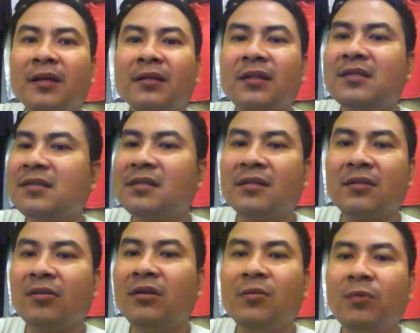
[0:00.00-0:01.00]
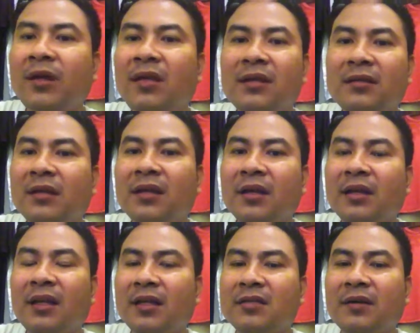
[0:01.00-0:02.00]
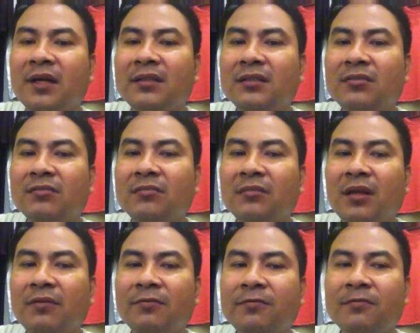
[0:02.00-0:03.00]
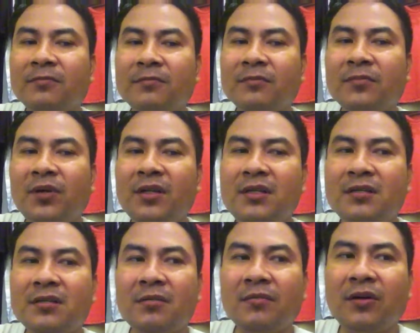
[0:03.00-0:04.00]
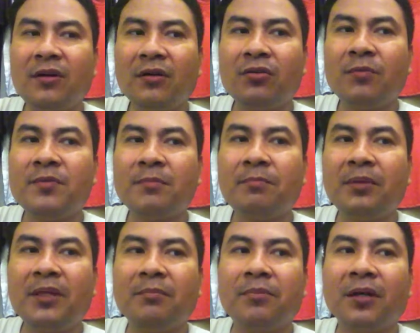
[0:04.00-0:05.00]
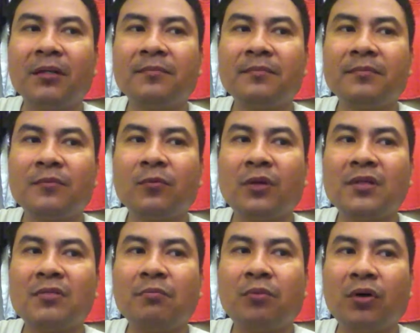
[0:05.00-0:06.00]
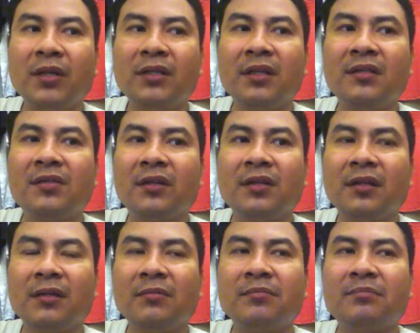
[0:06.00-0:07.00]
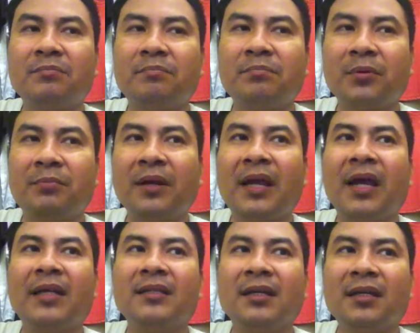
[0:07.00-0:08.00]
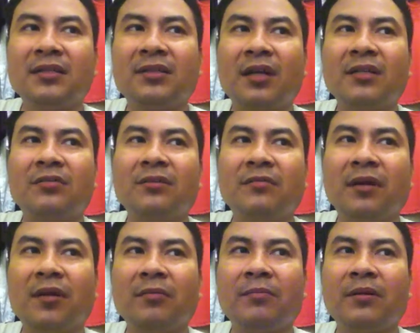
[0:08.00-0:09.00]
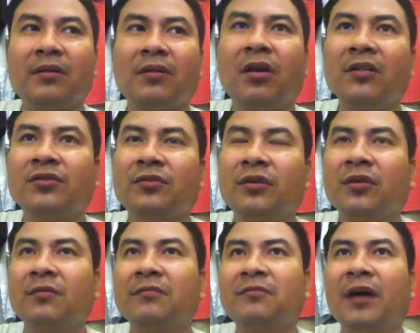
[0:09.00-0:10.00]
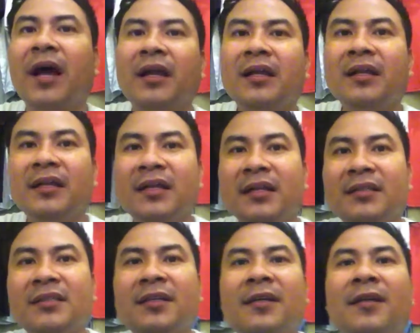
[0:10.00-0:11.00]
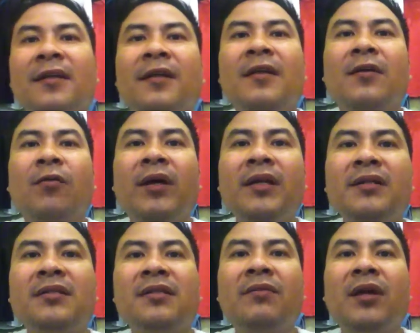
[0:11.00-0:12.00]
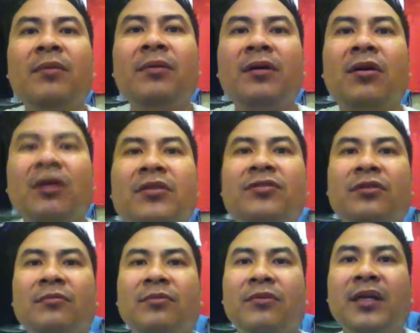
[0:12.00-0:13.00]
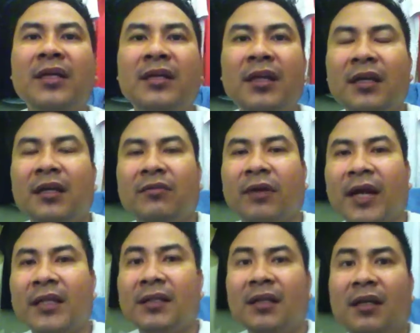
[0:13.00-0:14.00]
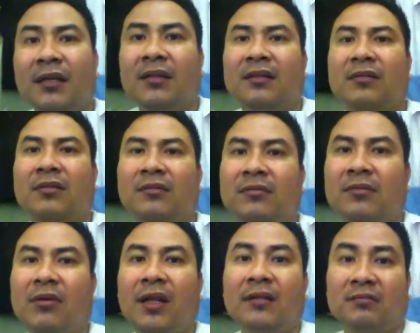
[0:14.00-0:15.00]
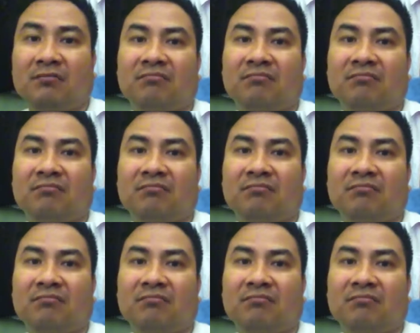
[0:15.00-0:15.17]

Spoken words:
That's the only way it is, right? So if there are groups of people who are supporting certain propaganda and trying to develop culture of violence, why not develop a culture of reading and writing? Correct?